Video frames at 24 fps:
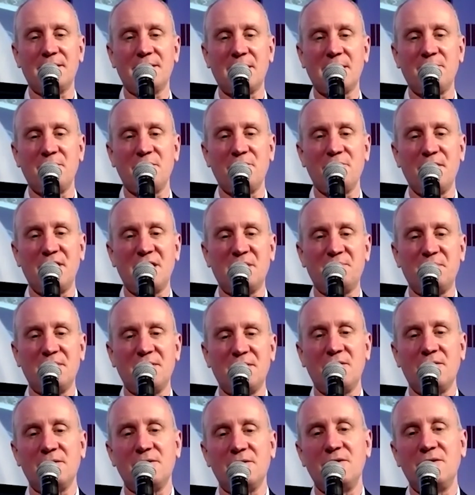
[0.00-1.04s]
submarines but
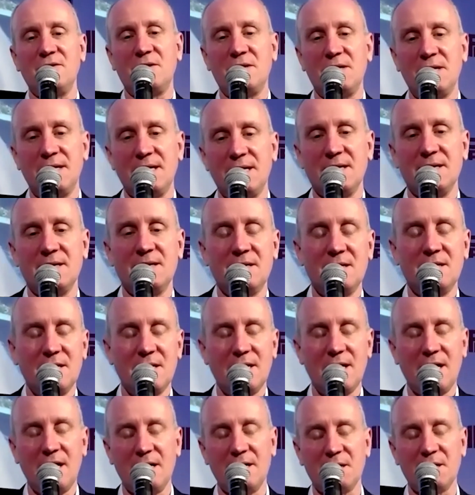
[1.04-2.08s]
not nuclear
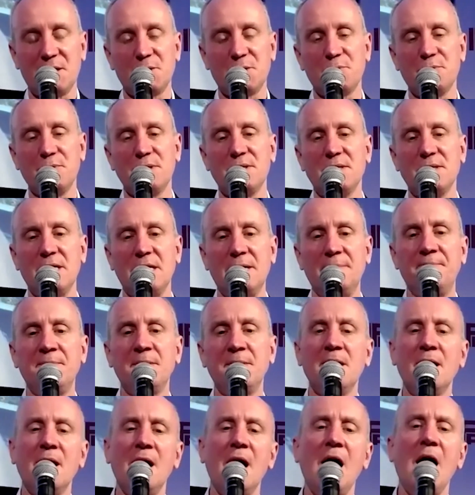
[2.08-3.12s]
electricity.
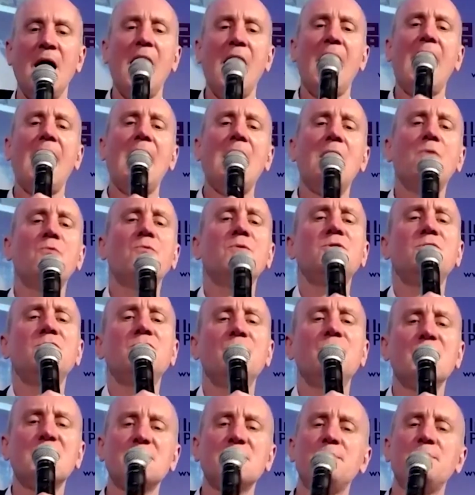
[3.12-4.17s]
How would you
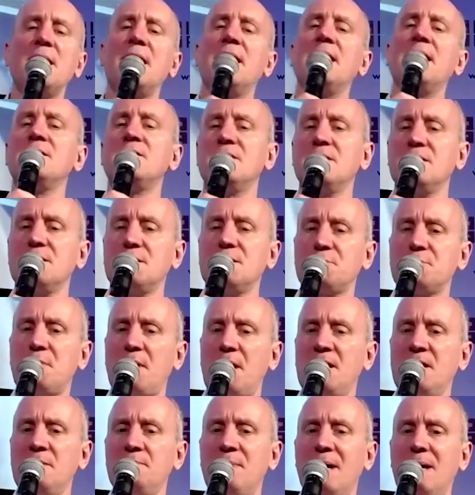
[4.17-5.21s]
explain to the
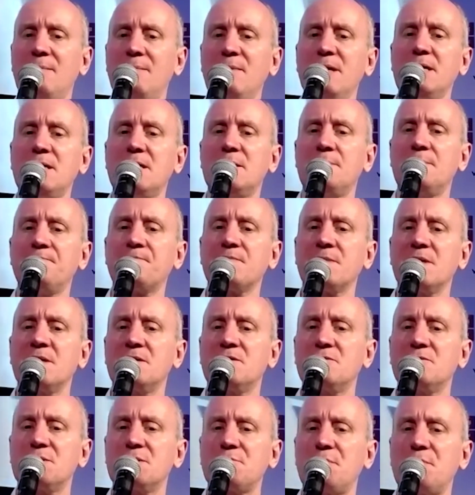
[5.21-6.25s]
Australian public and
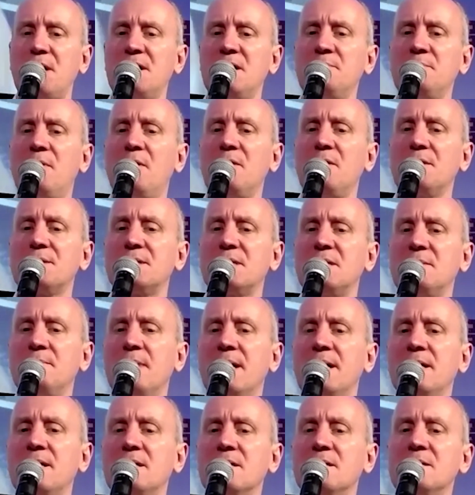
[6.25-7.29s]
to Australian
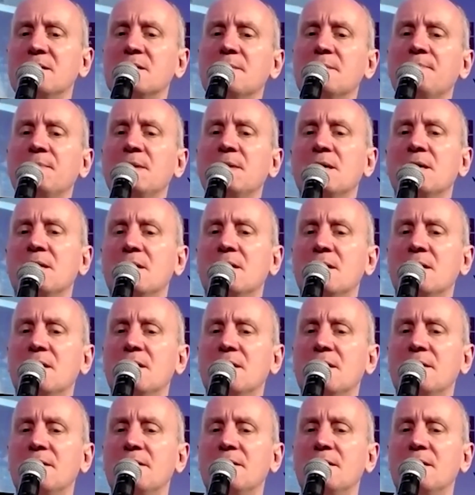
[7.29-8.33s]
policymakers
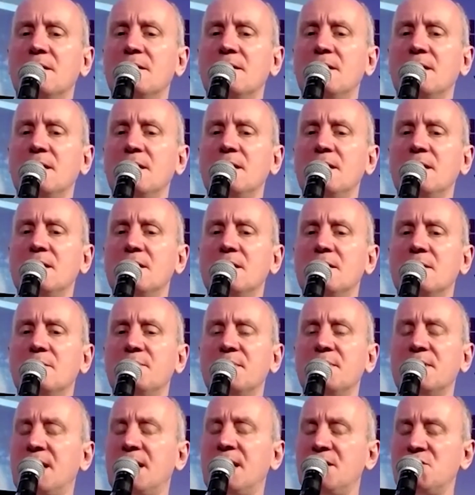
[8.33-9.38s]
the
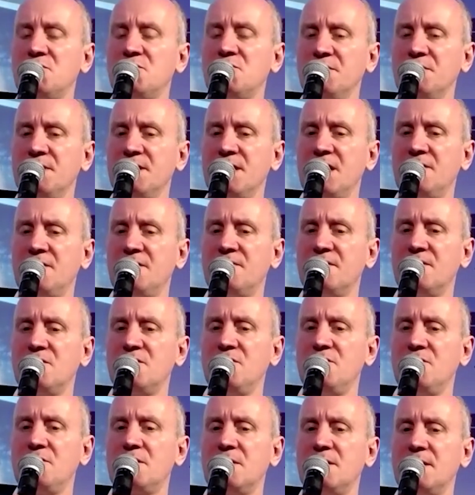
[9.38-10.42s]
potential need for
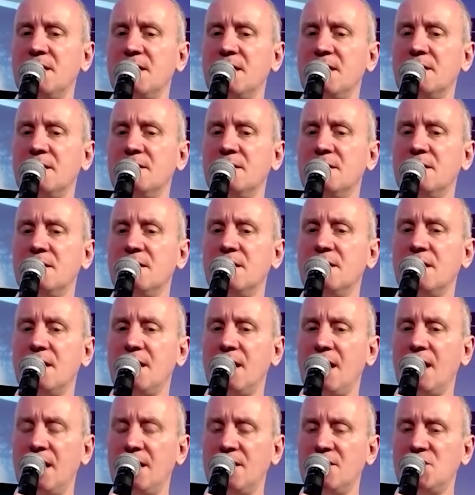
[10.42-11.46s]
nuclear
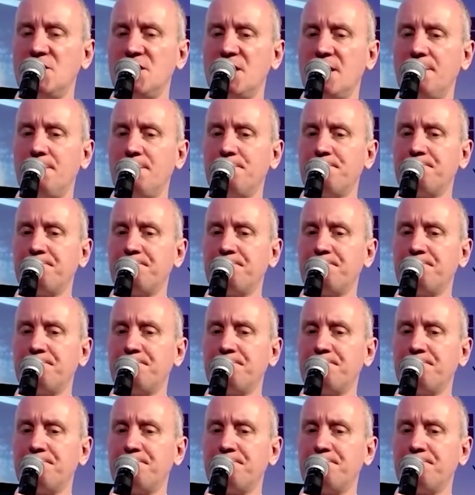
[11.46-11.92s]
energy?